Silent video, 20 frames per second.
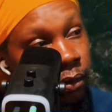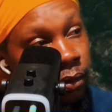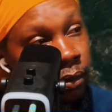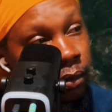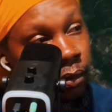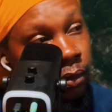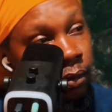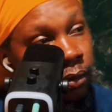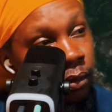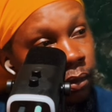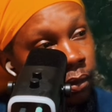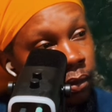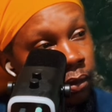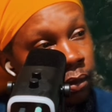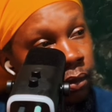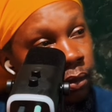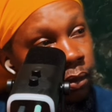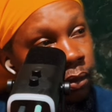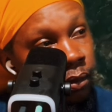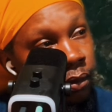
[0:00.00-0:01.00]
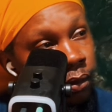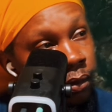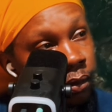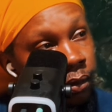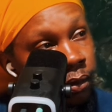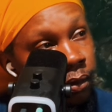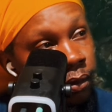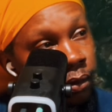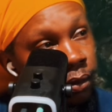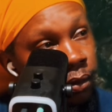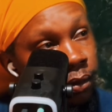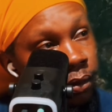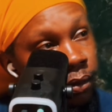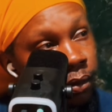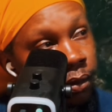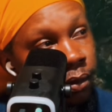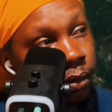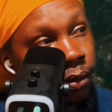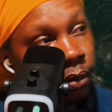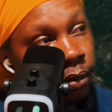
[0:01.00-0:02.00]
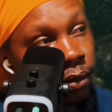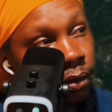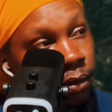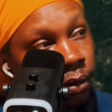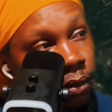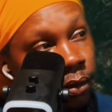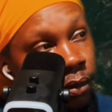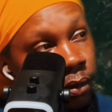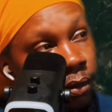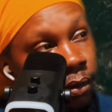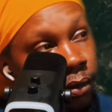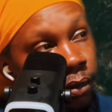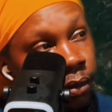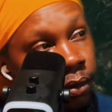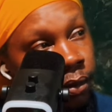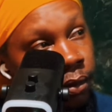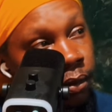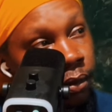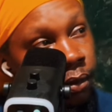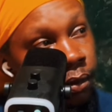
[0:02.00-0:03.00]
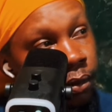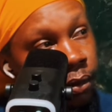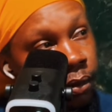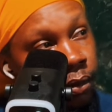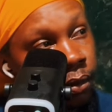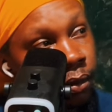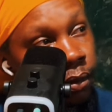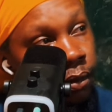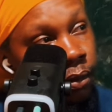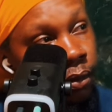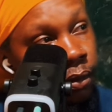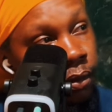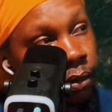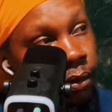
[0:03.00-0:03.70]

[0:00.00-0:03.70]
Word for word: about 20 miles north from where her campsite had been.